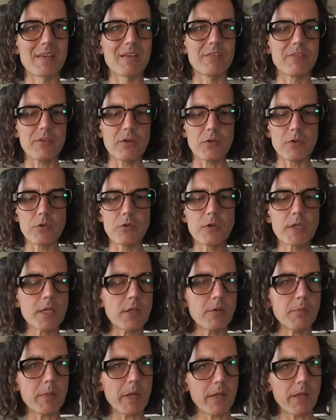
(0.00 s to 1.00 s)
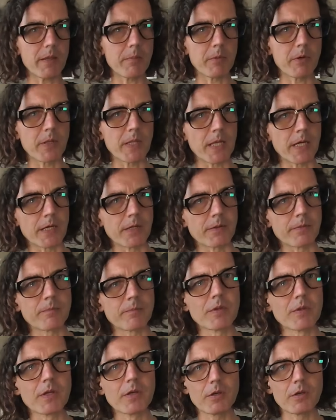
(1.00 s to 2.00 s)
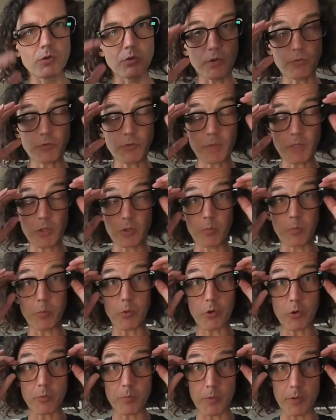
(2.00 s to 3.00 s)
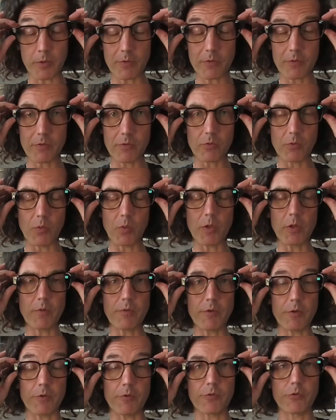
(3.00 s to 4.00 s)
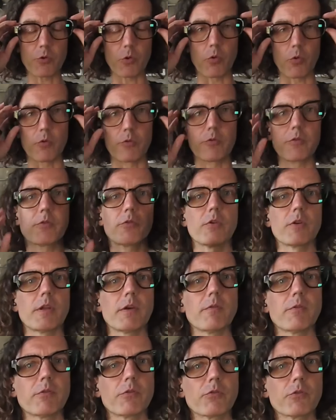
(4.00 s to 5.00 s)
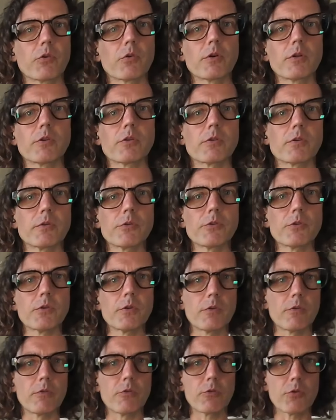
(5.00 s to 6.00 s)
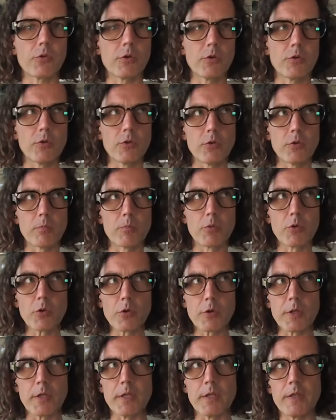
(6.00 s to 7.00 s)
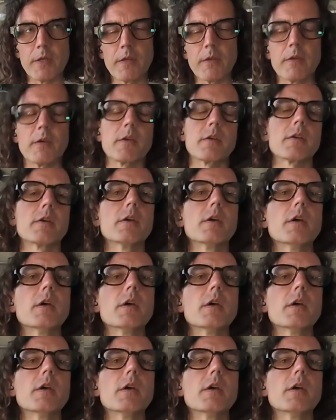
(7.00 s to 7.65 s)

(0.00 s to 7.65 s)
So you cannot buy them online. You have to make an appointment to one of their stores. So they have a store in Toronto and a store in Brooklyn, I think.